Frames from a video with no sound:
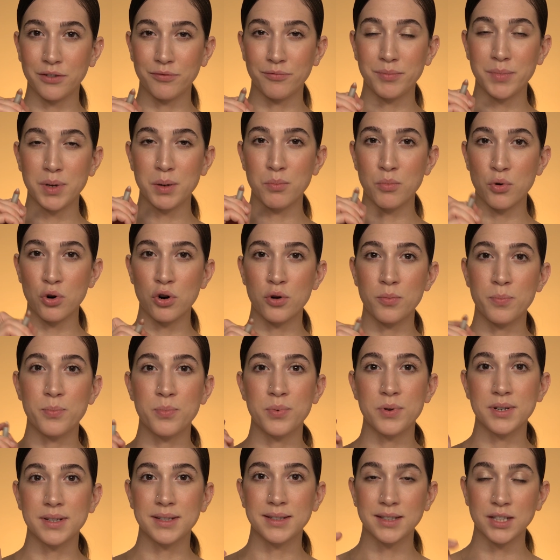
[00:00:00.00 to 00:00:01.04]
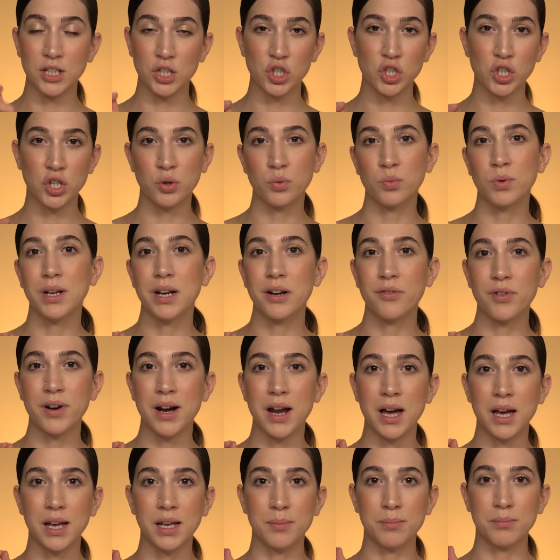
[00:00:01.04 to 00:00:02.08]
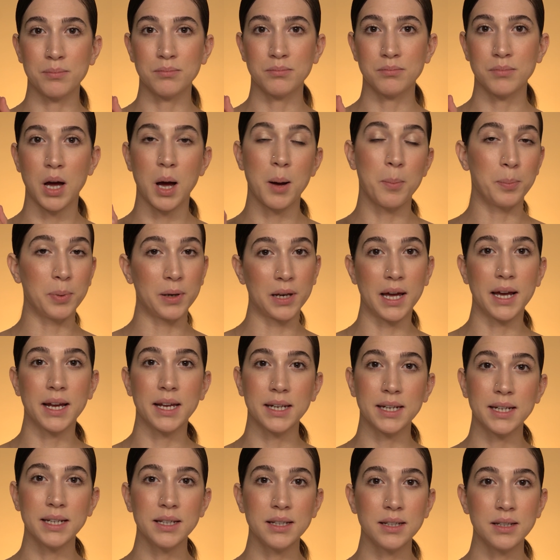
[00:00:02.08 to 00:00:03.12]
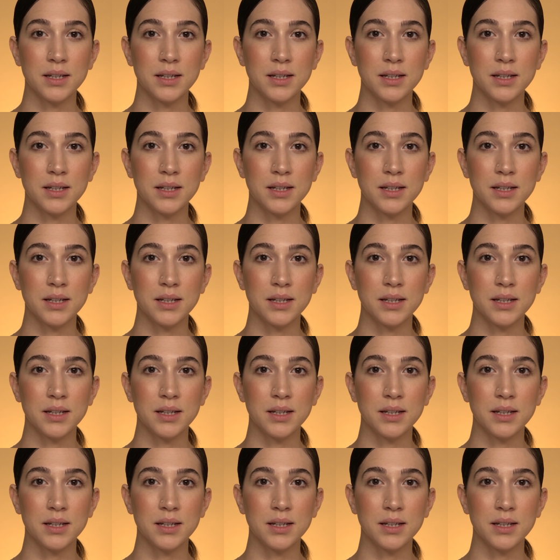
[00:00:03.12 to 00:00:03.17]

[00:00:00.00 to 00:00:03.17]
me more precision whenever I'm applying it,